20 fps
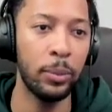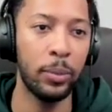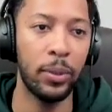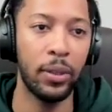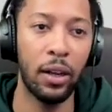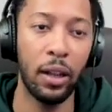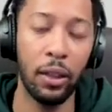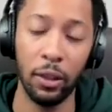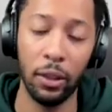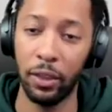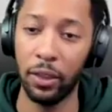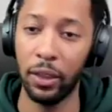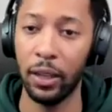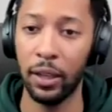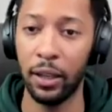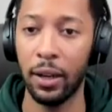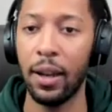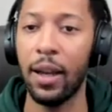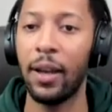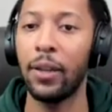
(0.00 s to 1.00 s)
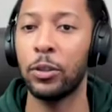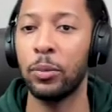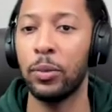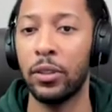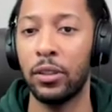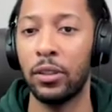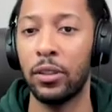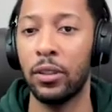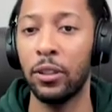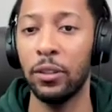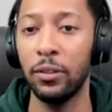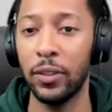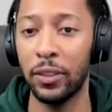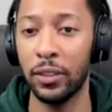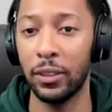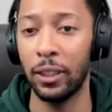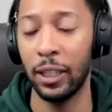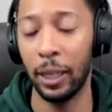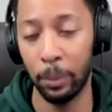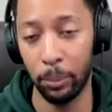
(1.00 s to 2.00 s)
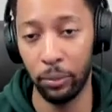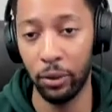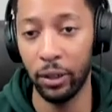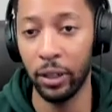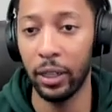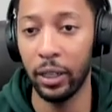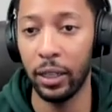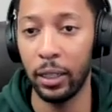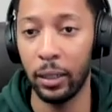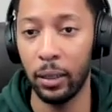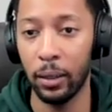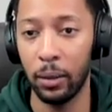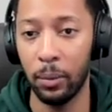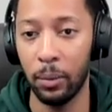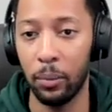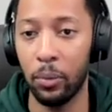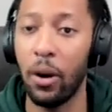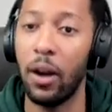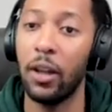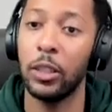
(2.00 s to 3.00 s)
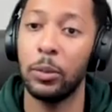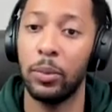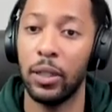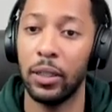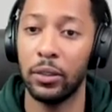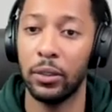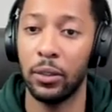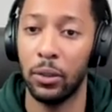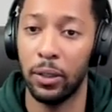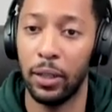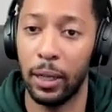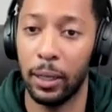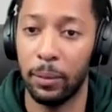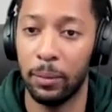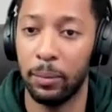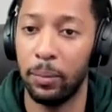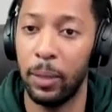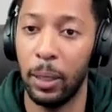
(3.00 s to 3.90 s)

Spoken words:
but another thing announcements serve is to like bring in prospects or like